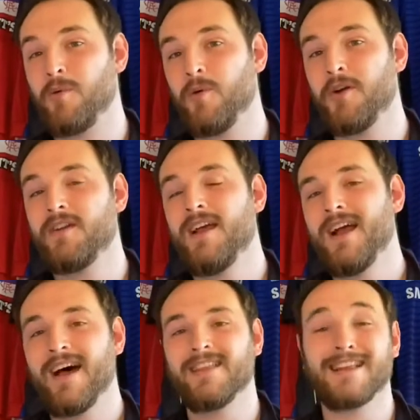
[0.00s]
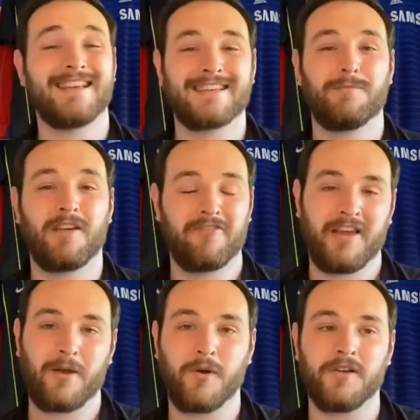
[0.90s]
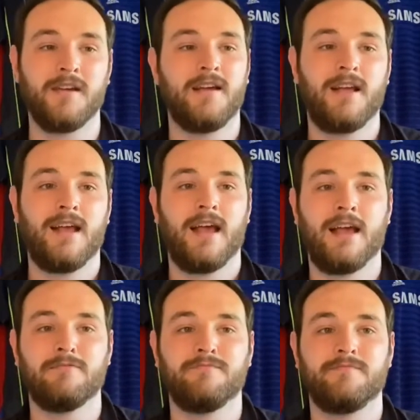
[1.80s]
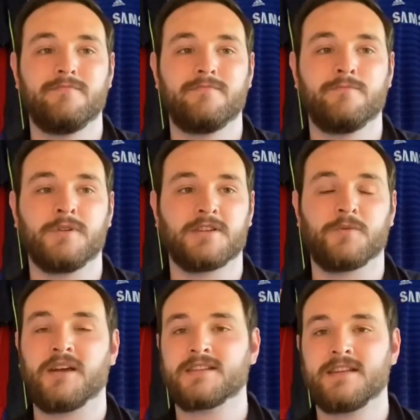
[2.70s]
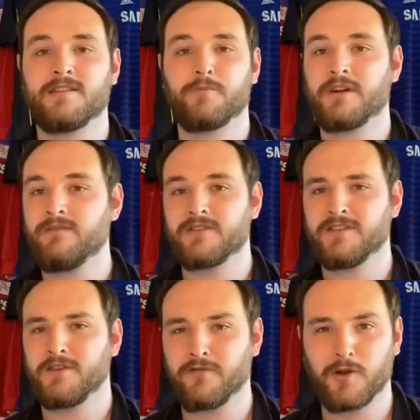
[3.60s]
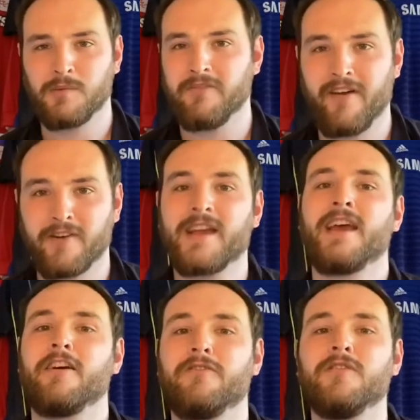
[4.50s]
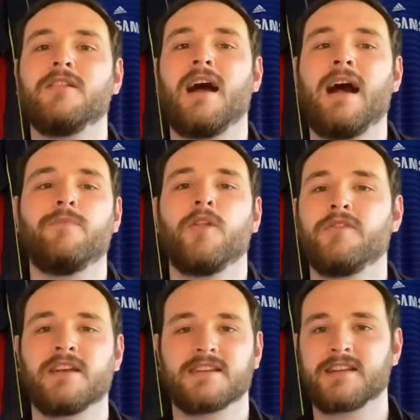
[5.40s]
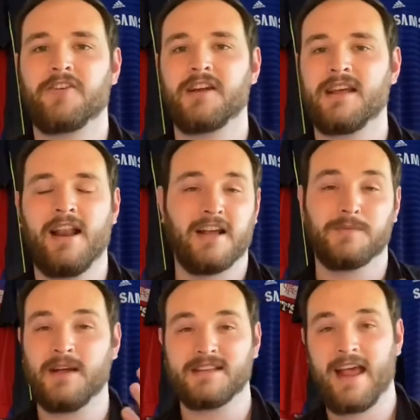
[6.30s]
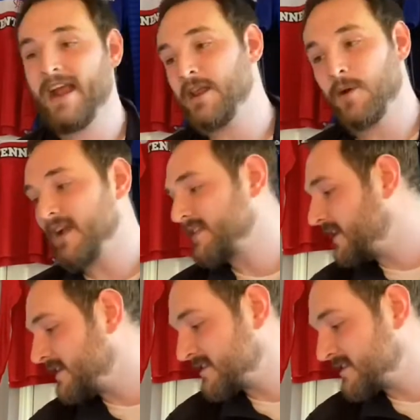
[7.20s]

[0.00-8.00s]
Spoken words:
one, and then he sent me a fake one, which is what I said in a previous video. You've got to be very careful. I'm not necessarily an expert in any way at this.